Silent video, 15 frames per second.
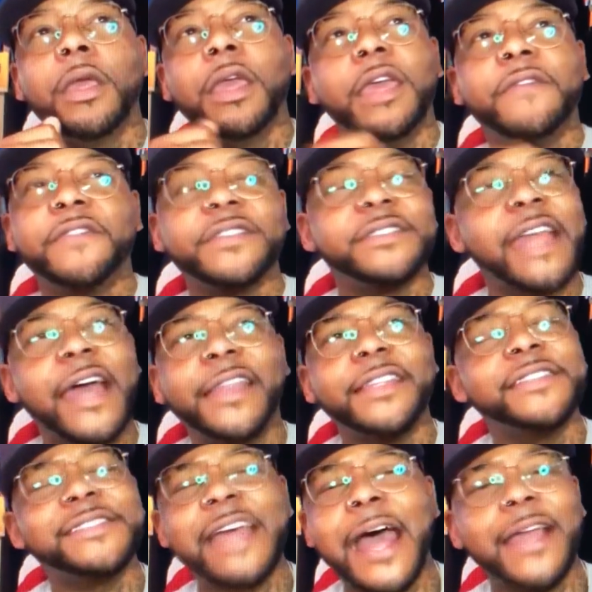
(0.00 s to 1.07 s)
If it's not
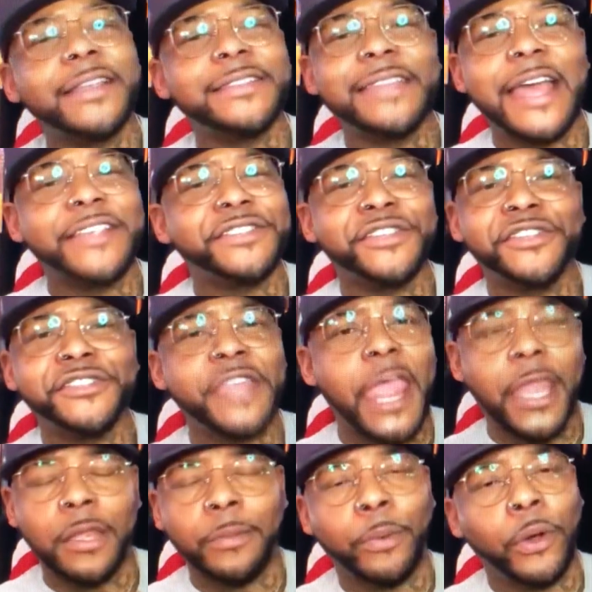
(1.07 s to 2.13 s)
inside, it's not
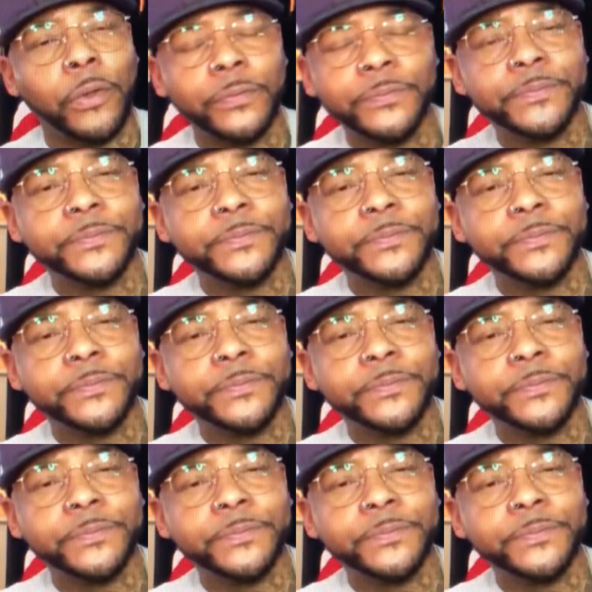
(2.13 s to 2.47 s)
sustainable.